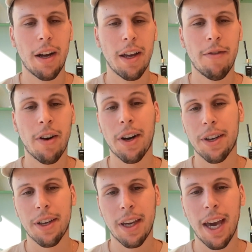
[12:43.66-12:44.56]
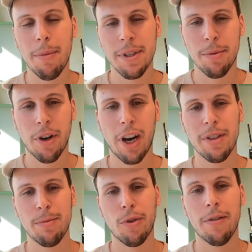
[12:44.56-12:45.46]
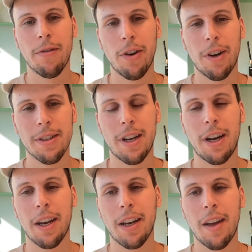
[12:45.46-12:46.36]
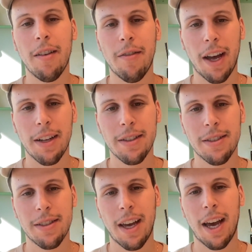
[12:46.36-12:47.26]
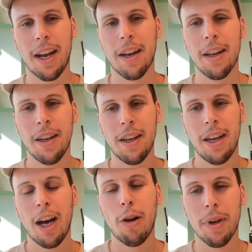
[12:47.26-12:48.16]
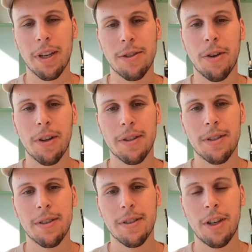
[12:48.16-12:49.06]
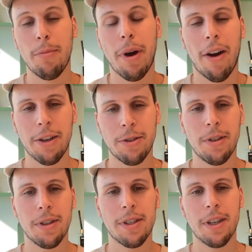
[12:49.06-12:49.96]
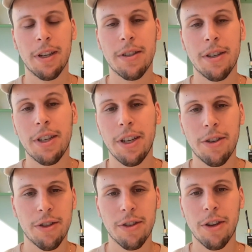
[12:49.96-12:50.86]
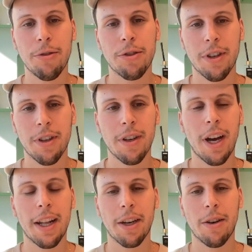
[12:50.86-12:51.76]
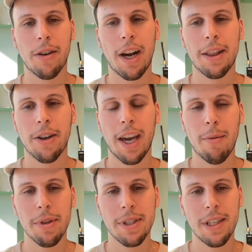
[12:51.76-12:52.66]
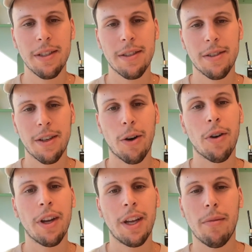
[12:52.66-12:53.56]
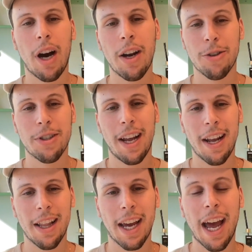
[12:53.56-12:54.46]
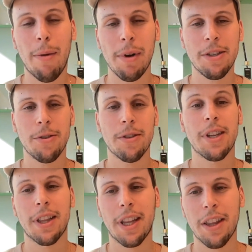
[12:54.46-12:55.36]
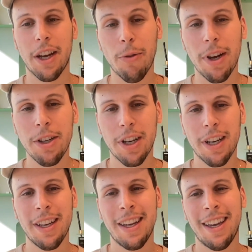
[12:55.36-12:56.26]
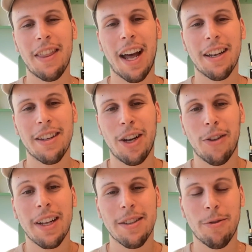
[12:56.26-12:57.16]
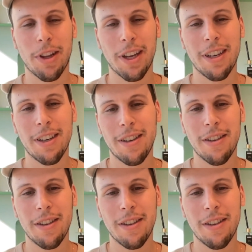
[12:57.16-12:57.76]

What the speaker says: if our campus program is more focused on events and helping students, empowering students to teach Notion at their campuses. So understanding like how many students that they're reaching, that's a really